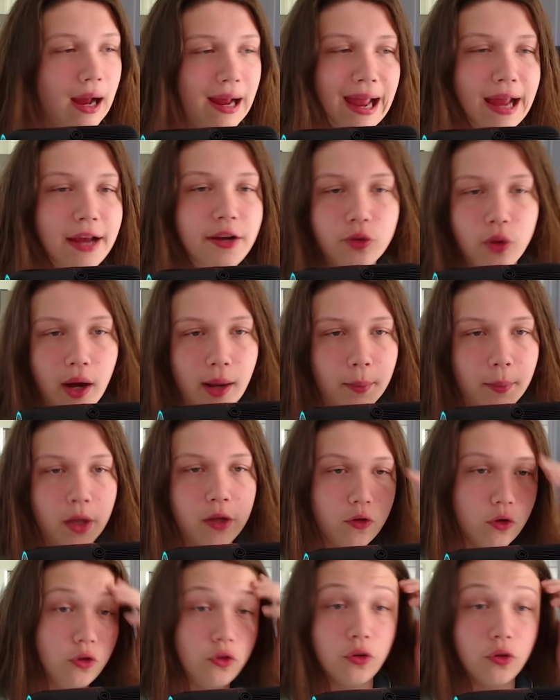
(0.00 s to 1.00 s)
hate drama.
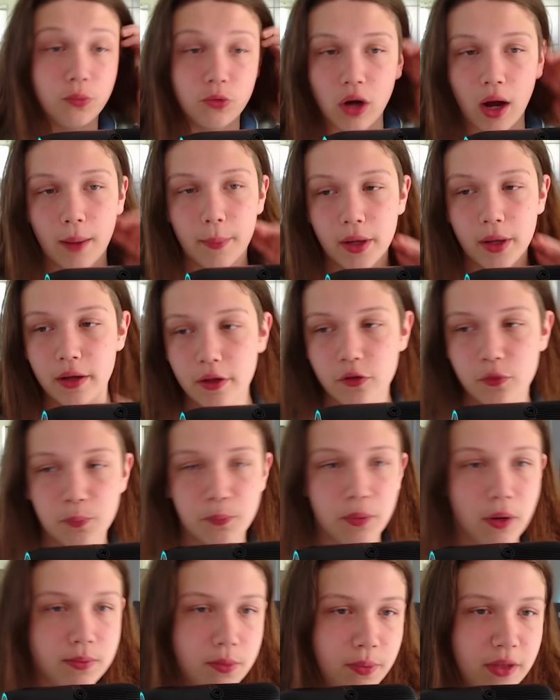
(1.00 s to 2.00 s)
YouTube drama is
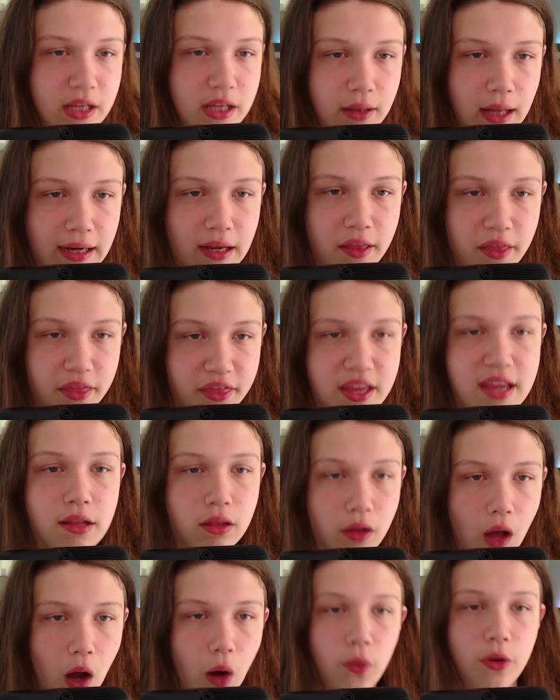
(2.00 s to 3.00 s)
probably like the
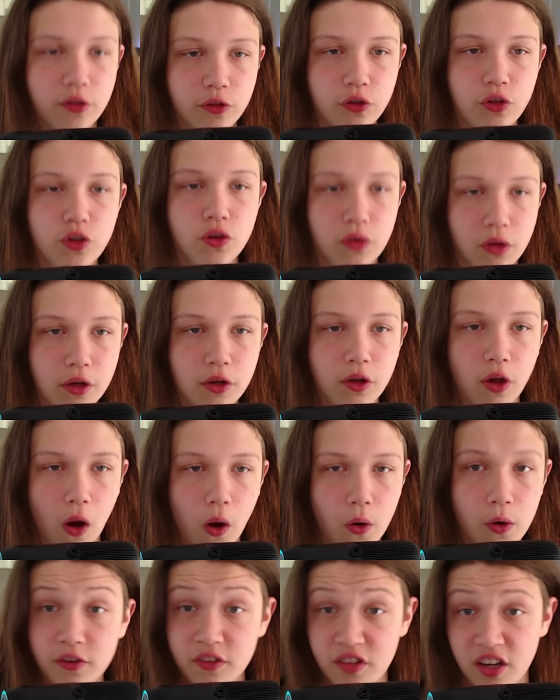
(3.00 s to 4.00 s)
lowest you can
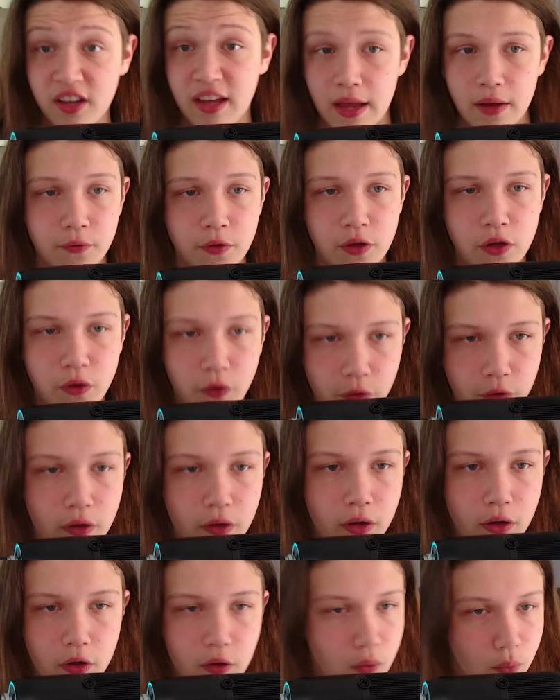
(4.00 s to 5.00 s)
go to get views.
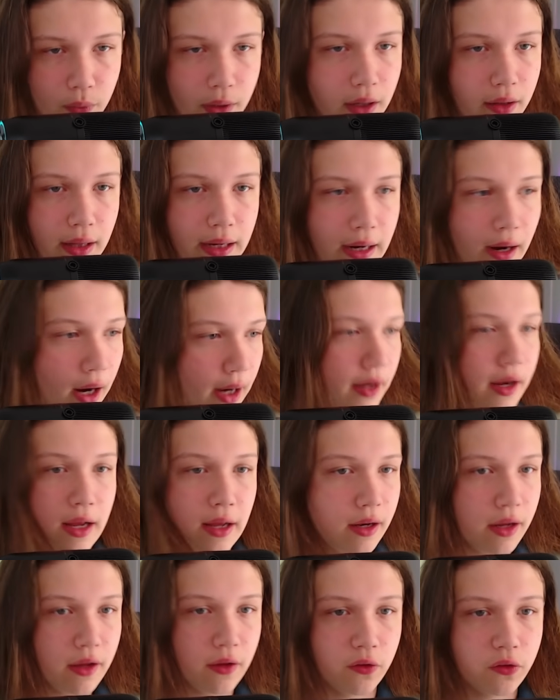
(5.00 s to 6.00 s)
Really, it,
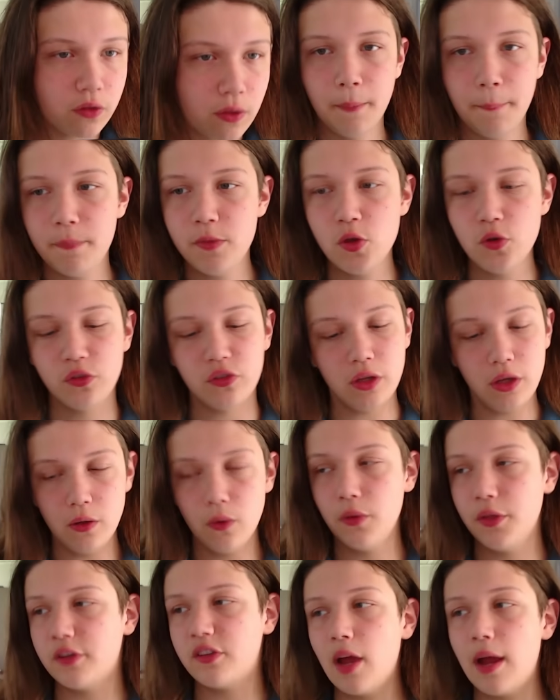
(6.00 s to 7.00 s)
it is. You see it
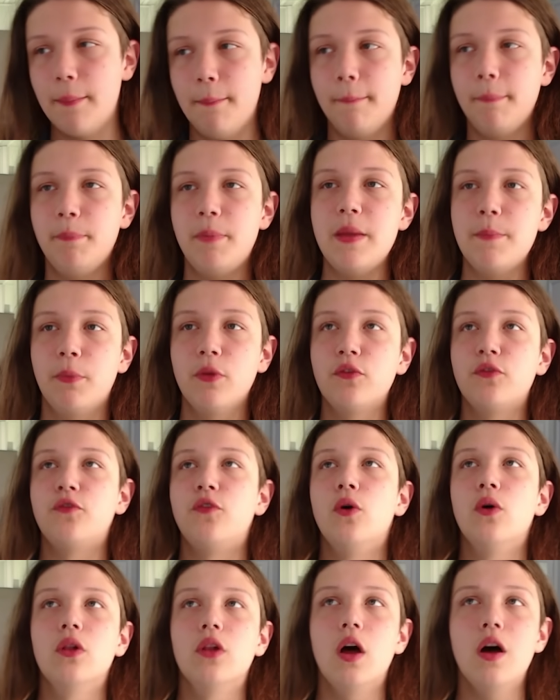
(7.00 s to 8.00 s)
all the time. People
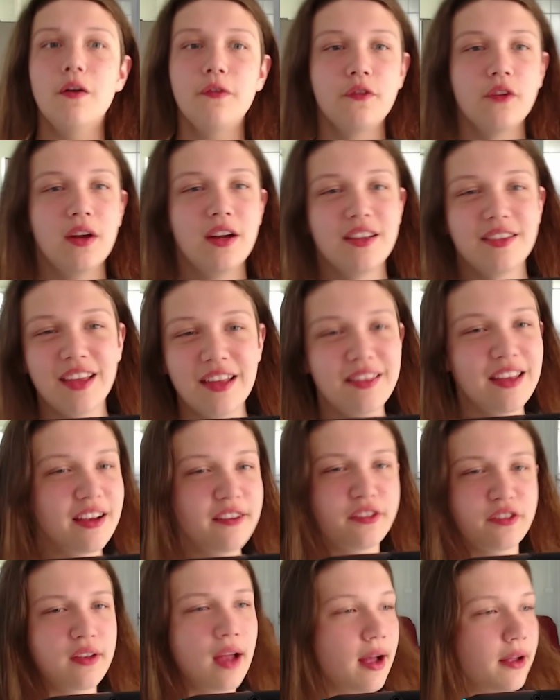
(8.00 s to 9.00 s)
fall off, then they
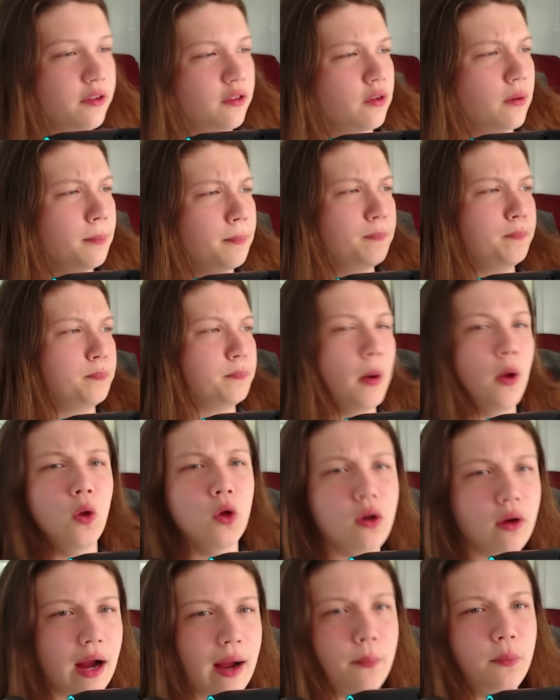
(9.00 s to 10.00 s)
start some
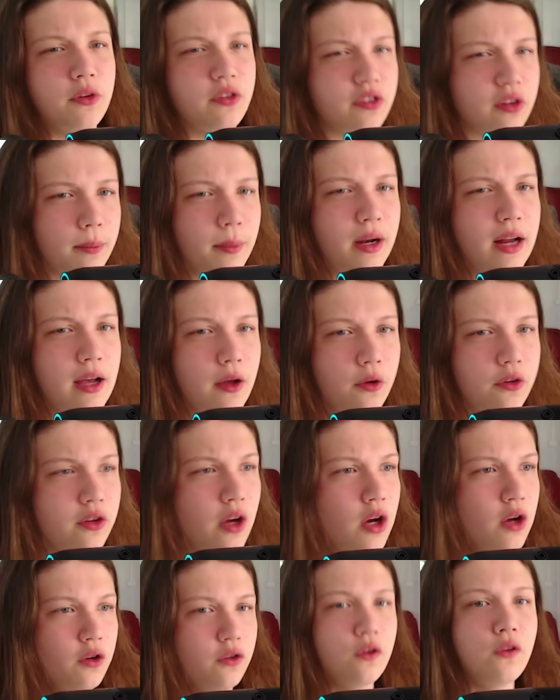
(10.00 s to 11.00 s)
bullcrap with someone else
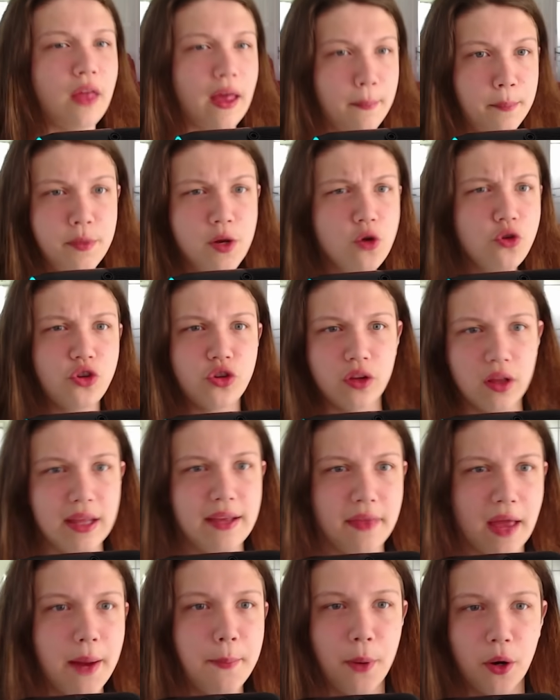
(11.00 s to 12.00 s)
so that mutually
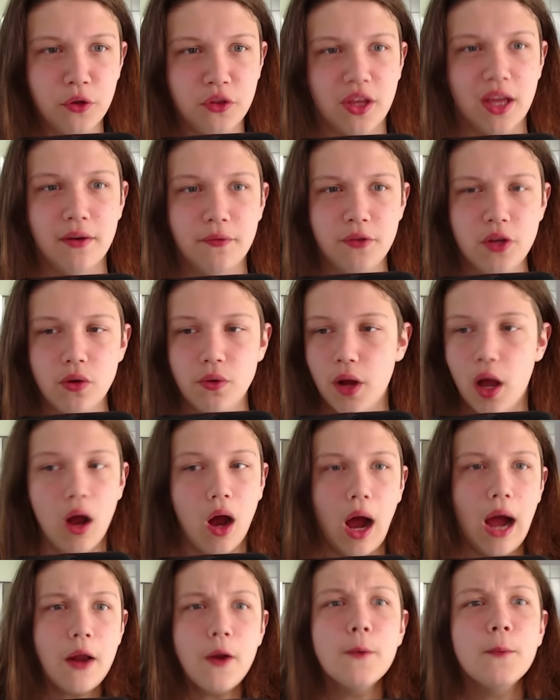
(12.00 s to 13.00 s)
they both get viewed.
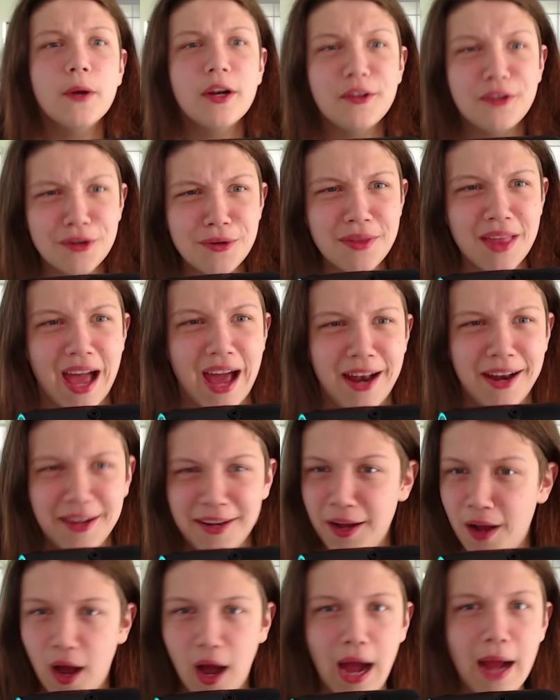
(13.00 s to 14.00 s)
I don't want to do that.
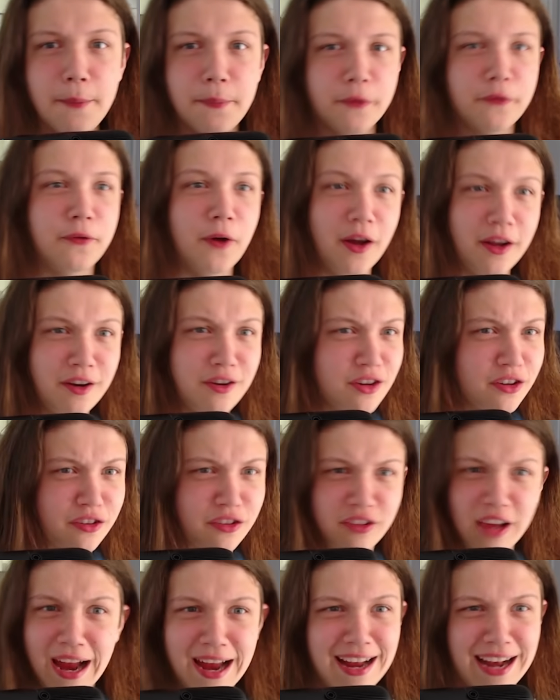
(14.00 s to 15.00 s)
I prefer to
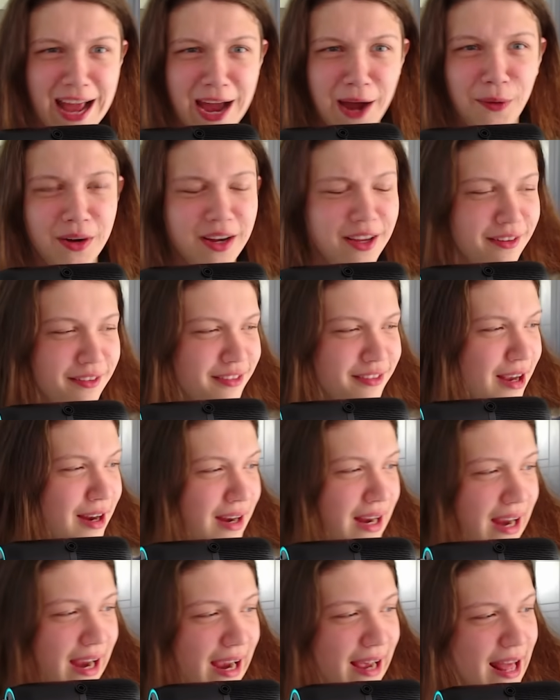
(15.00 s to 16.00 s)
just say it how it is.
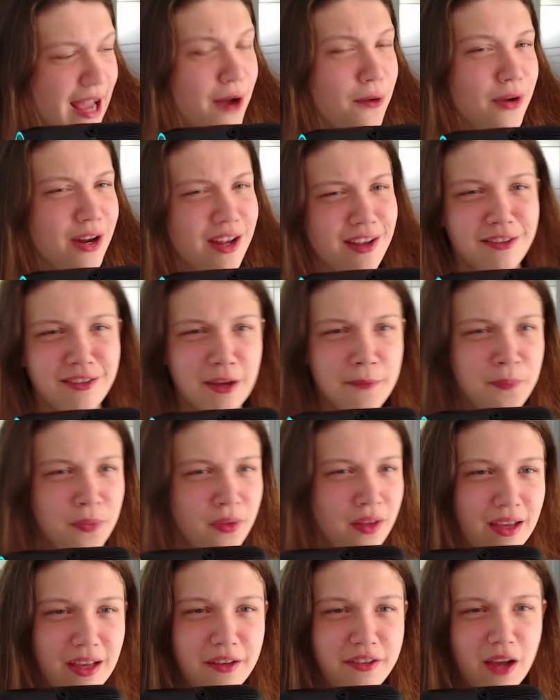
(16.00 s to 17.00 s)
And how it is
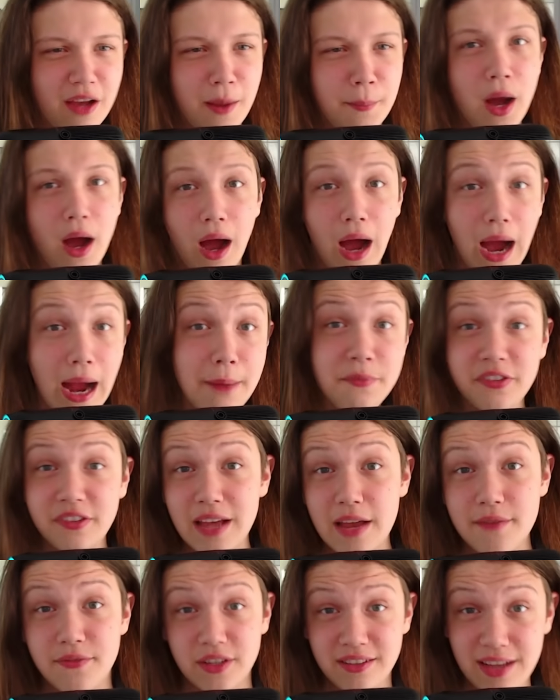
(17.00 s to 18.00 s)
is um I'm
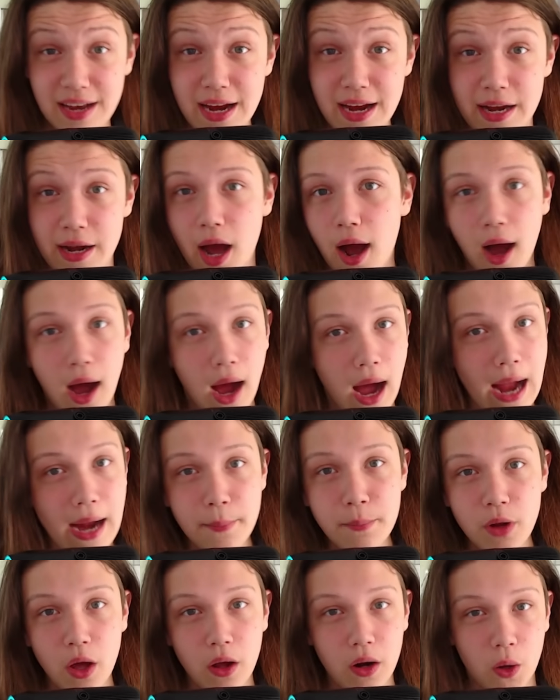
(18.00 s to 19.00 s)
17. I
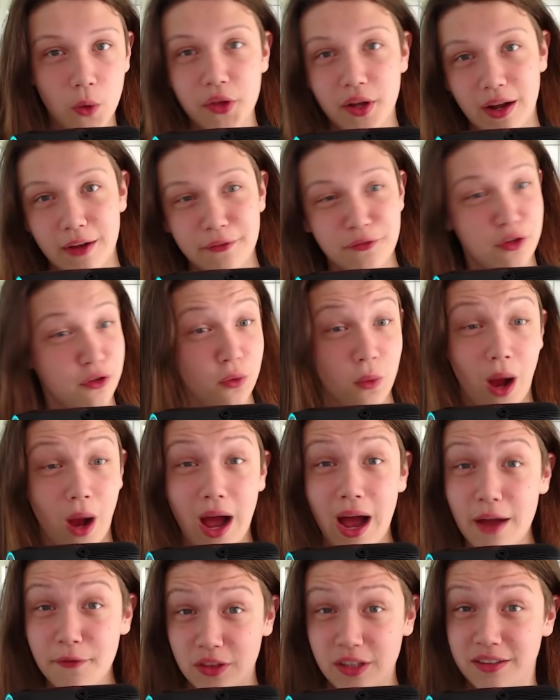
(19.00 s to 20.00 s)
am not old enough to do
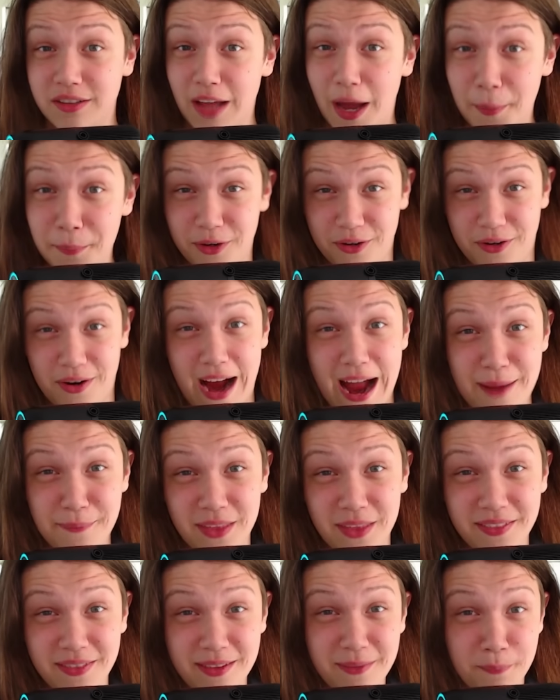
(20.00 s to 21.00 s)
half the dumb crap
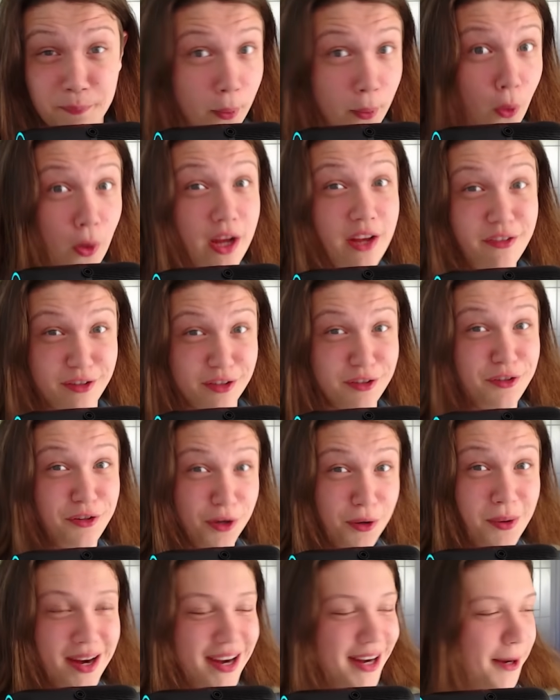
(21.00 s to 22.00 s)
that the boys are
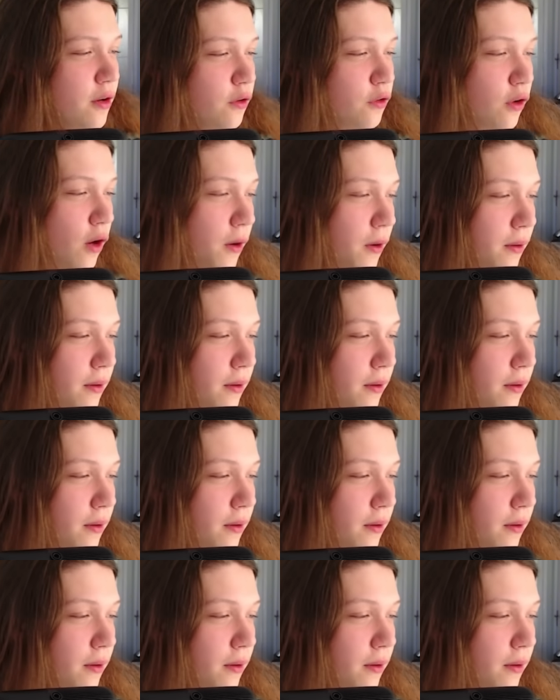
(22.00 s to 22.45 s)
doing. So